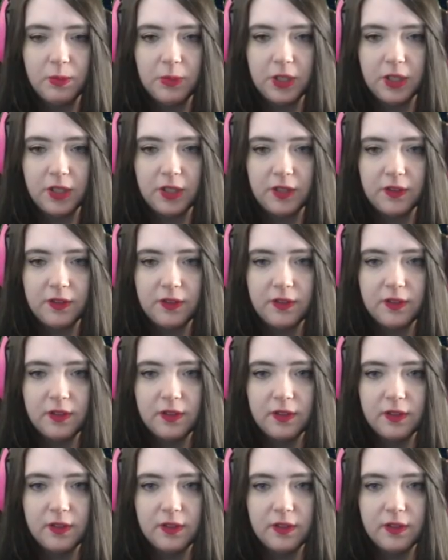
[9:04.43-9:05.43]
to be
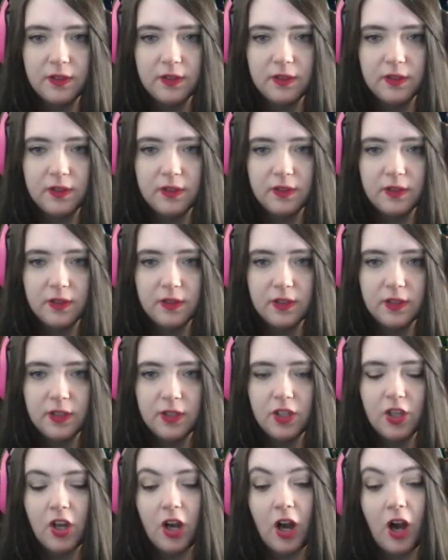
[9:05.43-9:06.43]
honest.
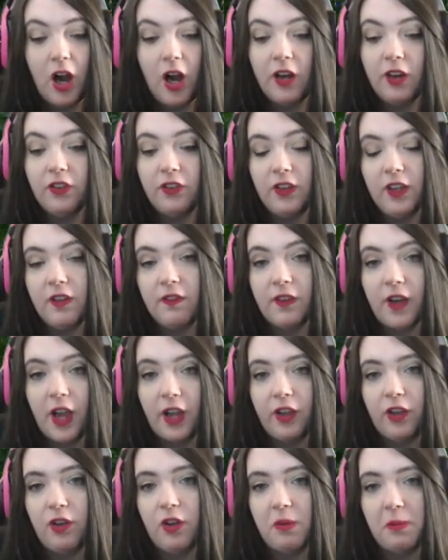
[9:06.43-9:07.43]
Honestly, if
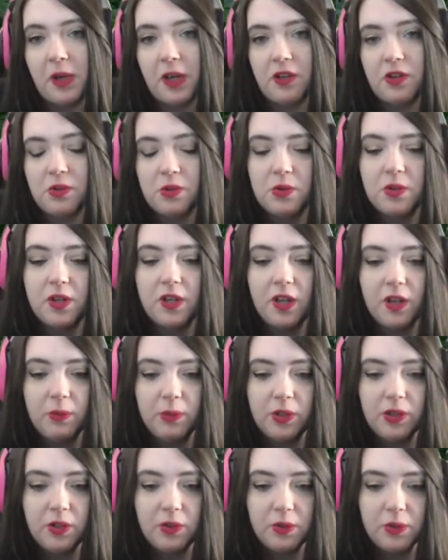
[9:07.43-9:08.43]
I could go back to Horde, I
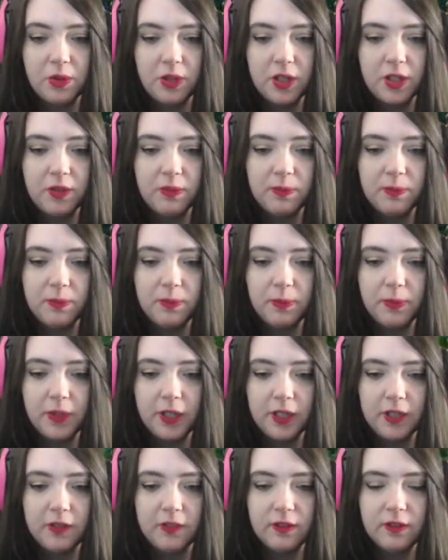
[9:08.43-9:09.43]
would go Horde,
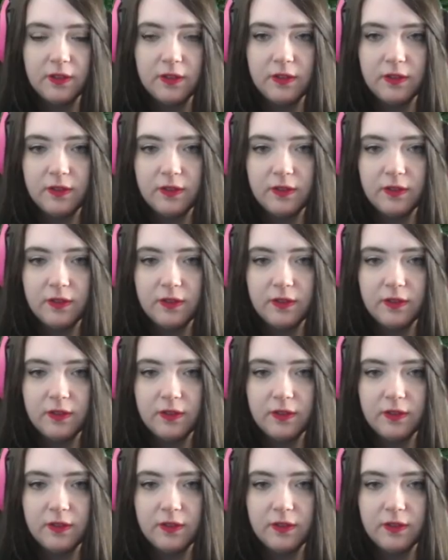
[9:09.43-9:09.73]
but